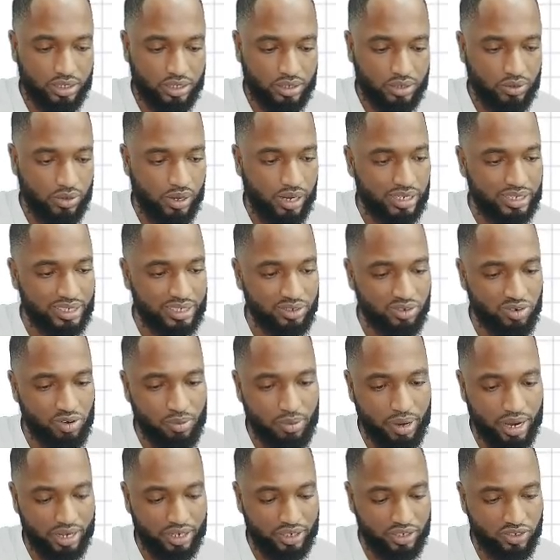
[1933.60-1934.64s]
well, 0
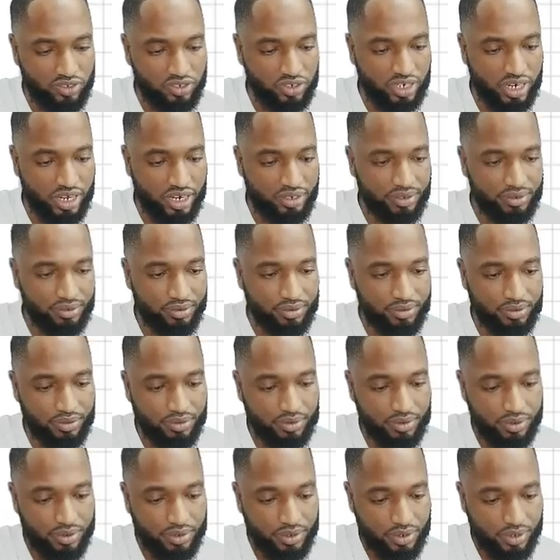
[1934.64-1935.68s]
minus 3 then.
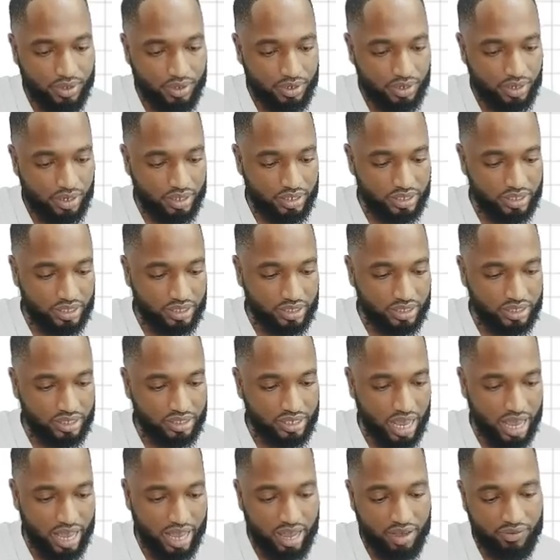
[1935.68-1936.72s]
Because this is,
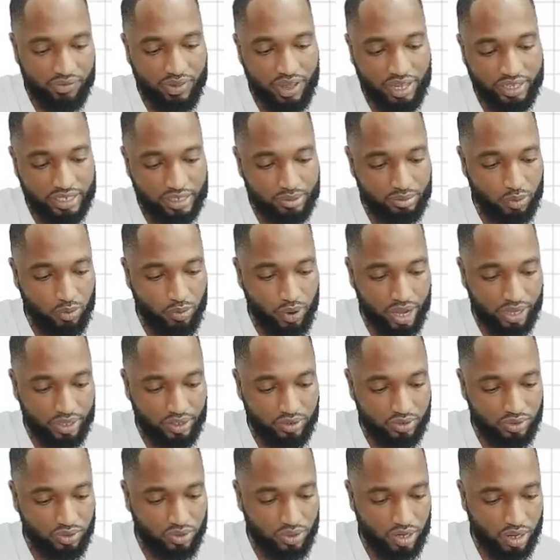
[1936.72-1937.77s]
I have that as my
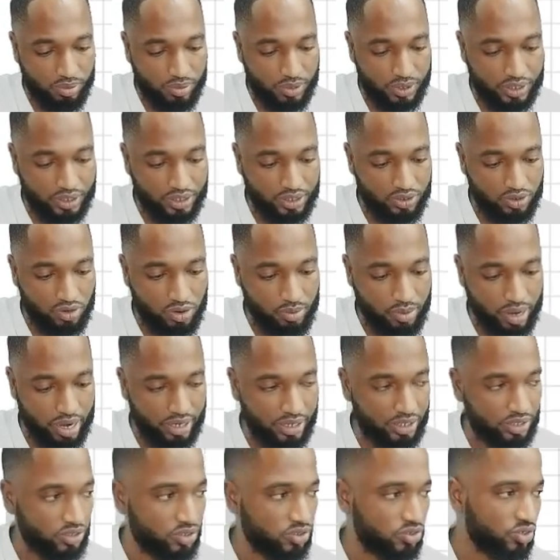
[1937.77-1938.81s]
y2, so I put in 0
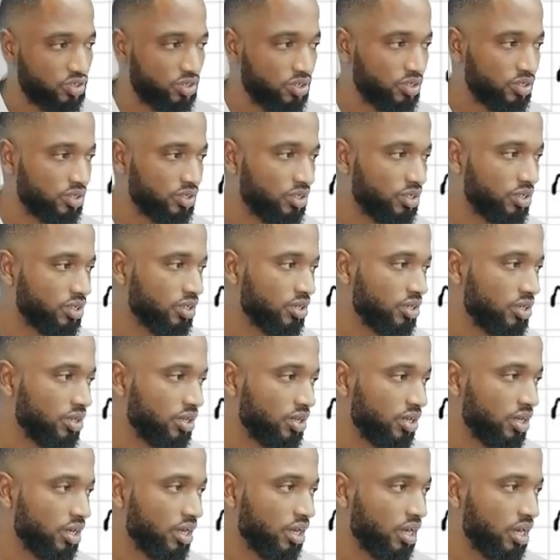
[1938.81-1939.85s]
minus 3.
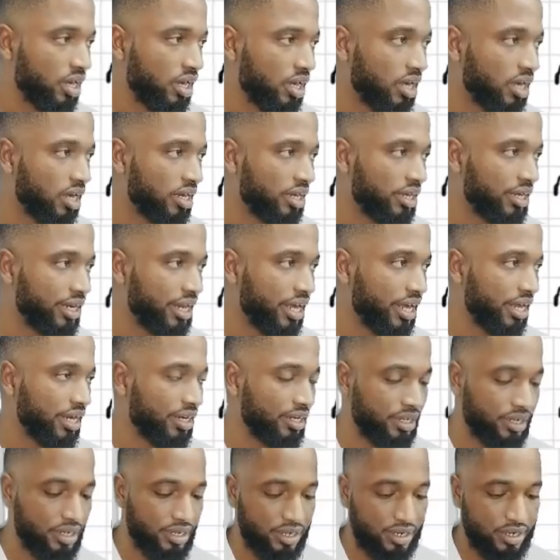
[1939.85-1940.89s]
And
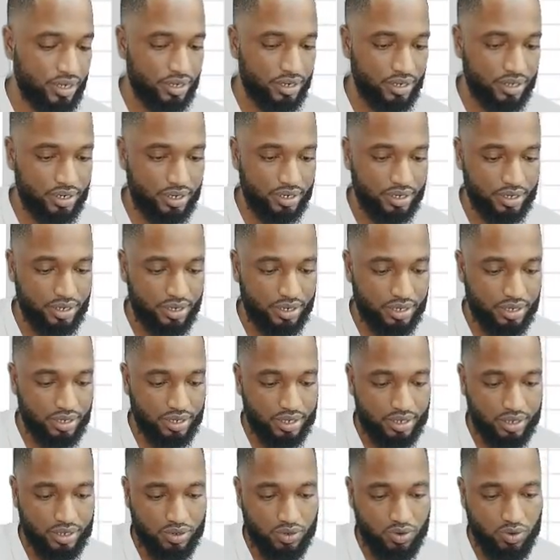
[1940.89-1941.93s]
then
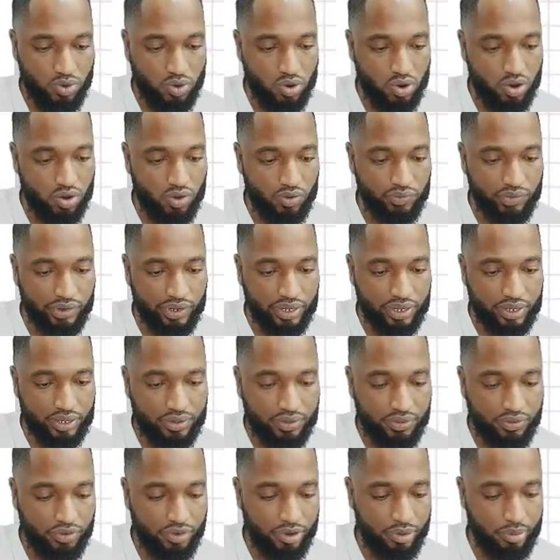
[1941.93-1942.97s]
all over
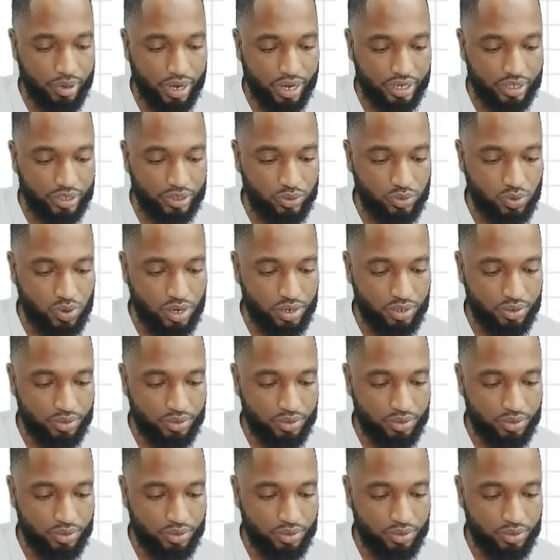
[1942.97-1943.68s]
3 minus 1.